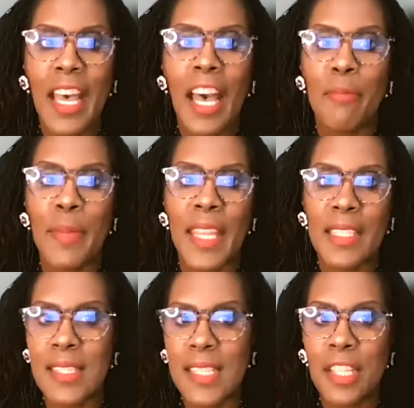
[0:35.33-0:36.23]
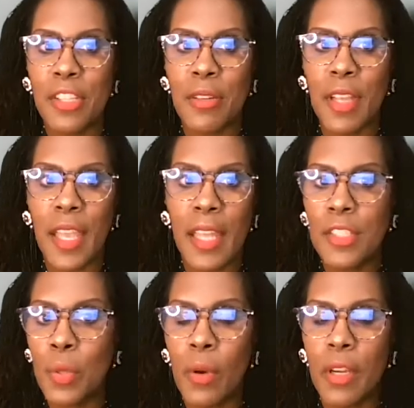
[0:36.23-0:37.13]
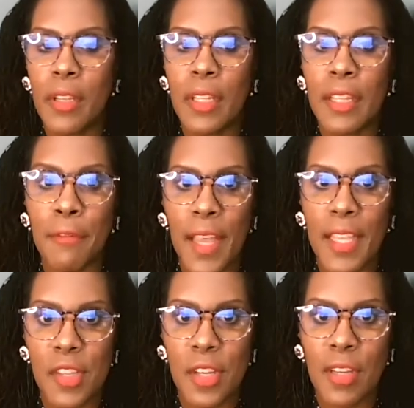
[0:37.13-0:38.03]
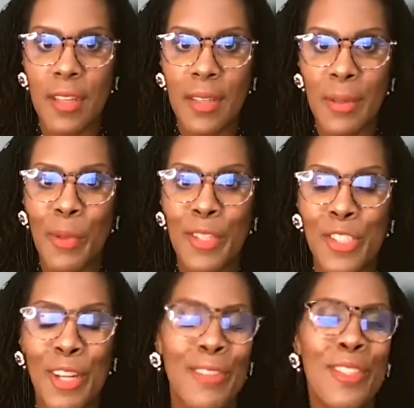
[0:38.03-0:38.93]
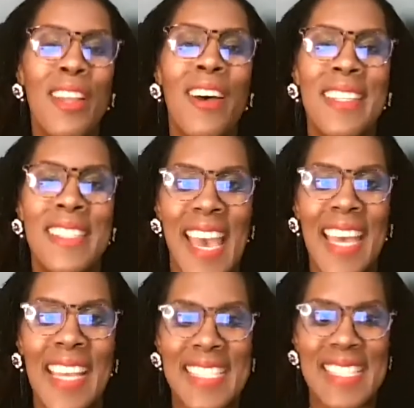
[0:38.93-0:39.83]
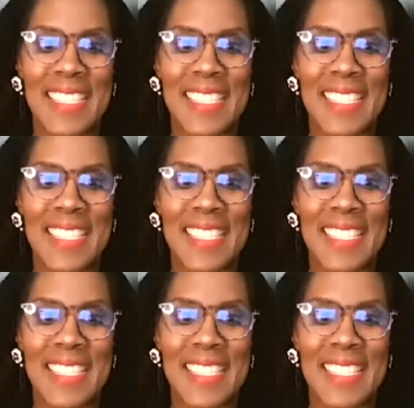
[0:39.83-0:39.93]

of being a senior editorial advisor with Church Law and Tax.